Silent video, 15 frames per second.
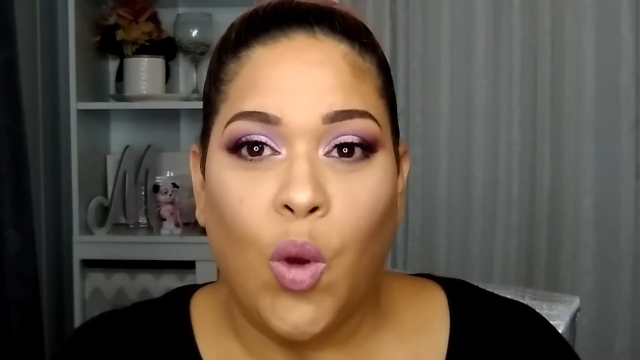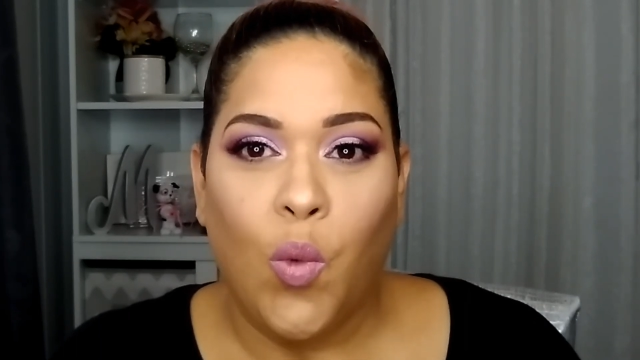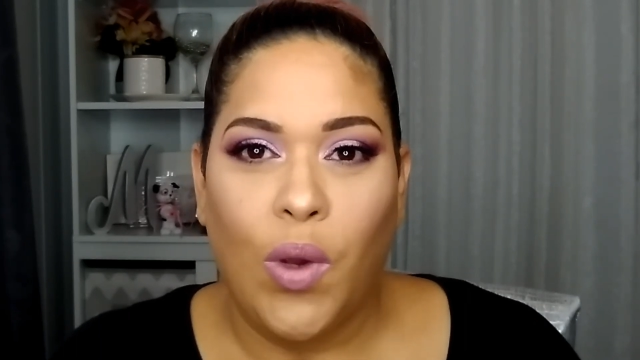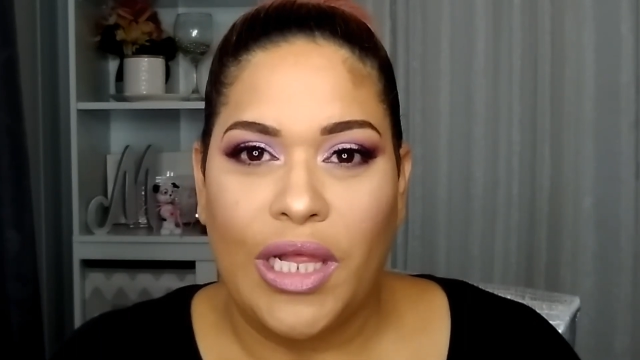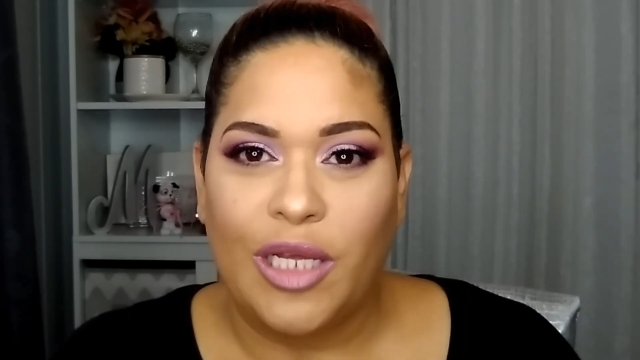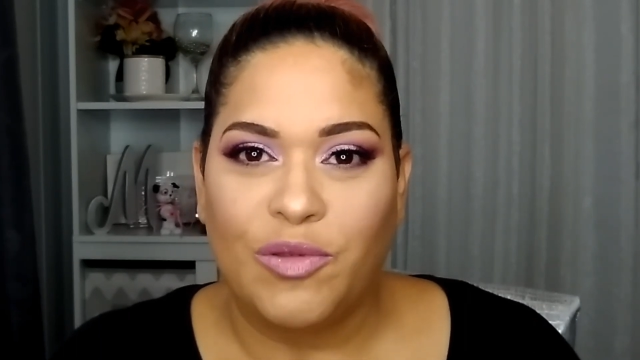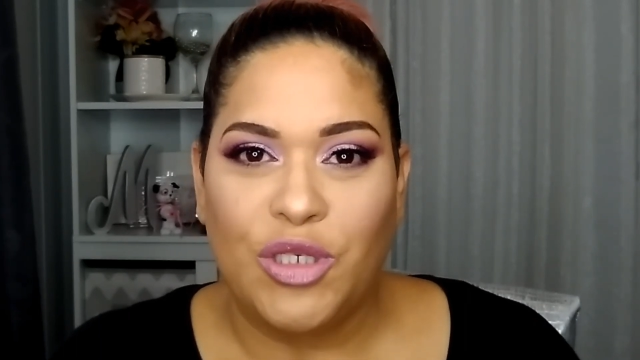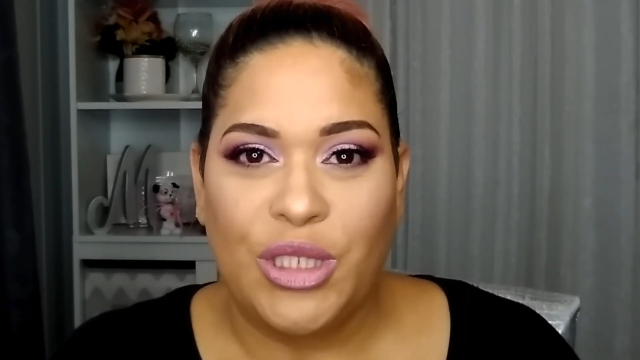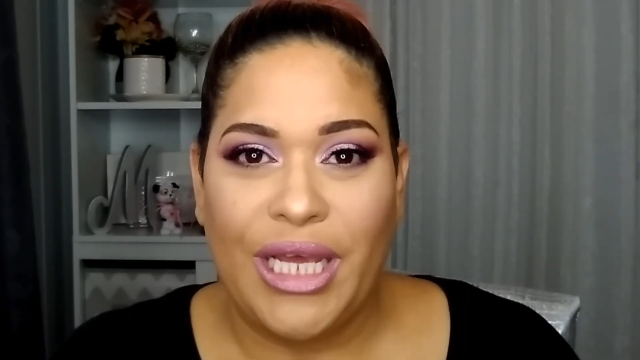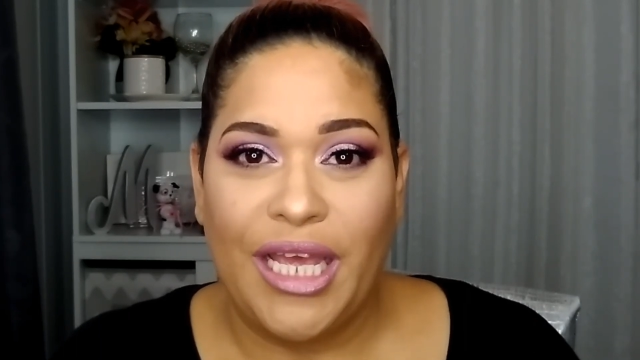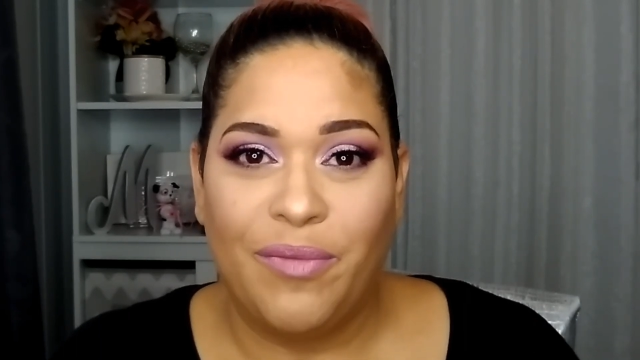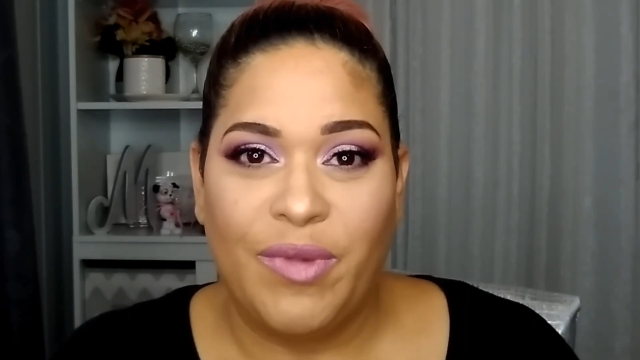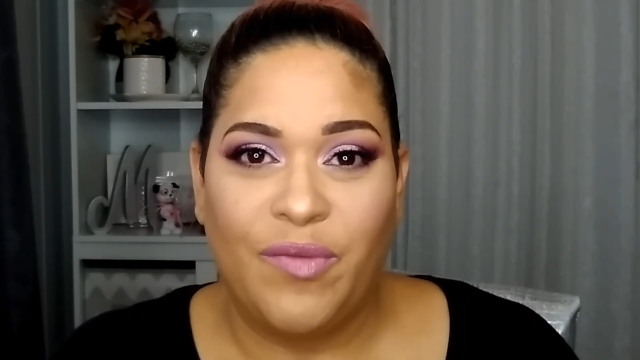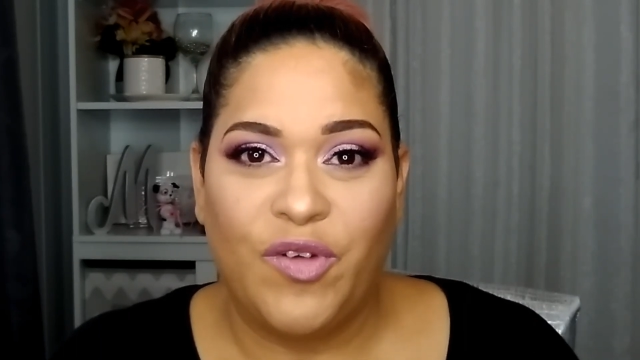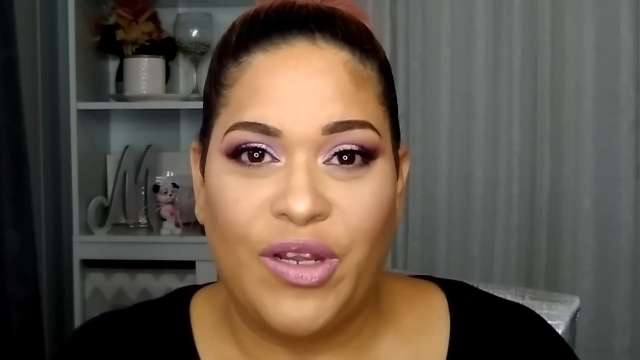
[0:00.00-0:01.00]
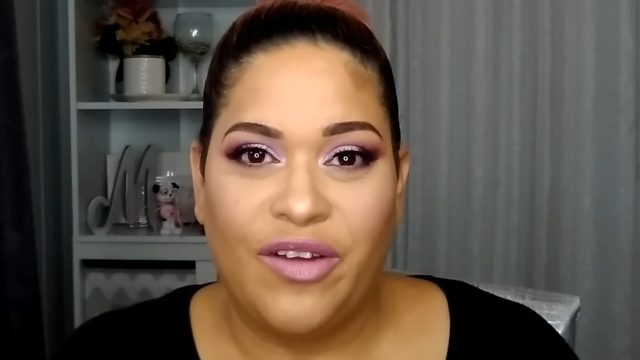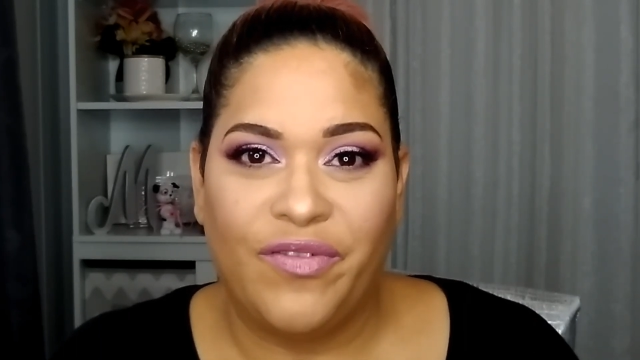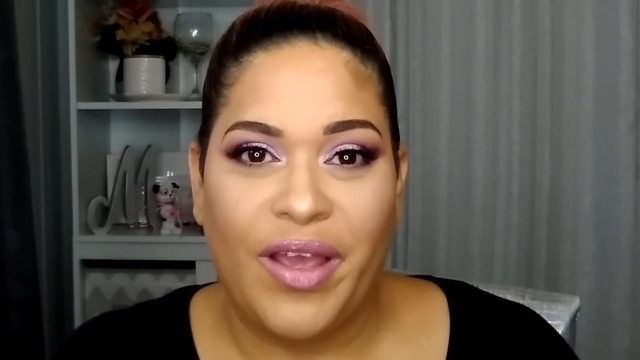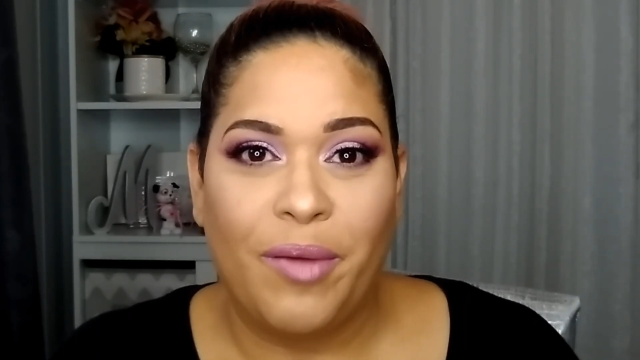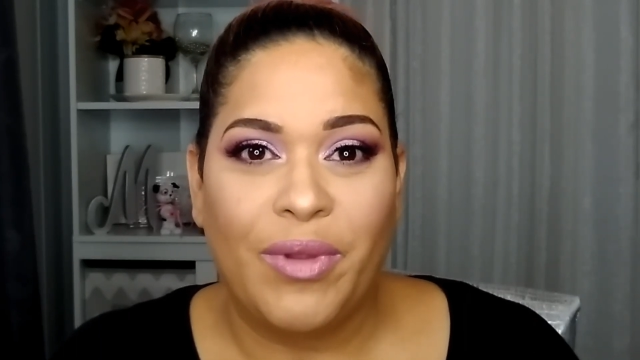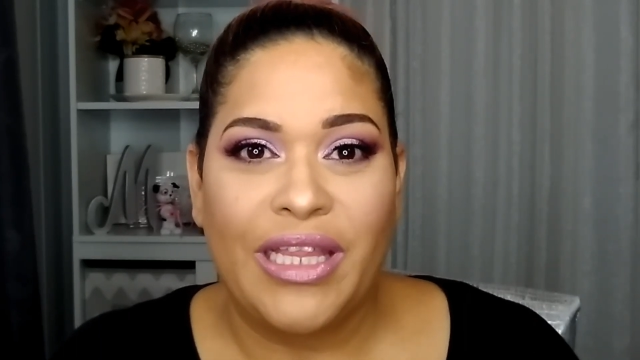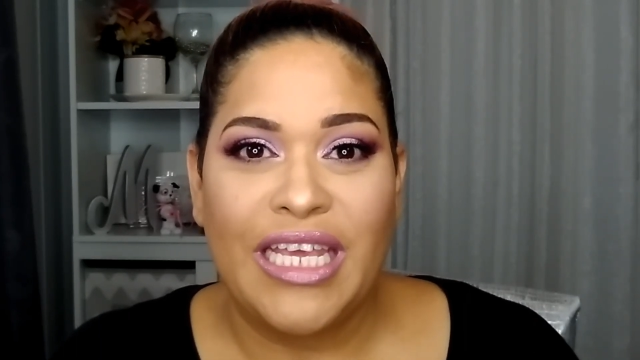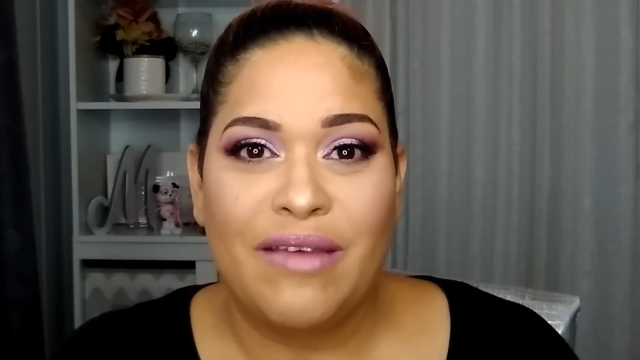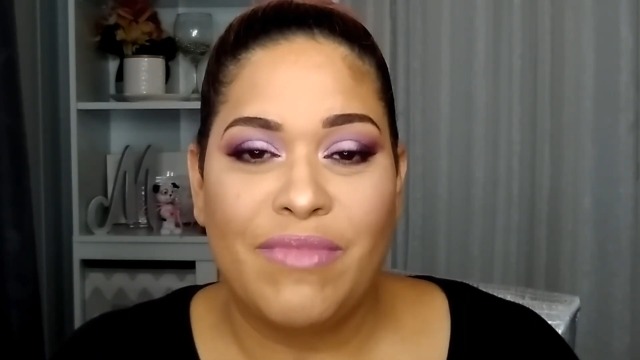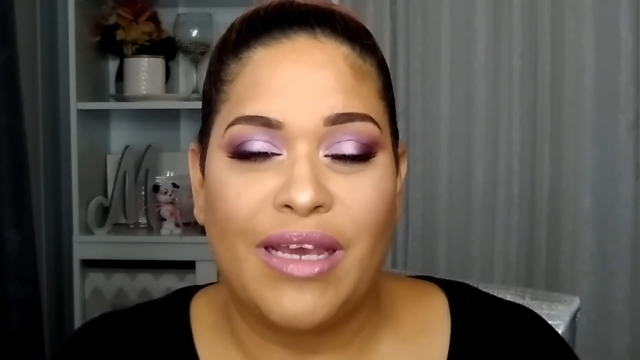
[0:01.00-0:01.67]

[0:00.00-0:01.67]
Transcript: welcome to the MM Beauty family.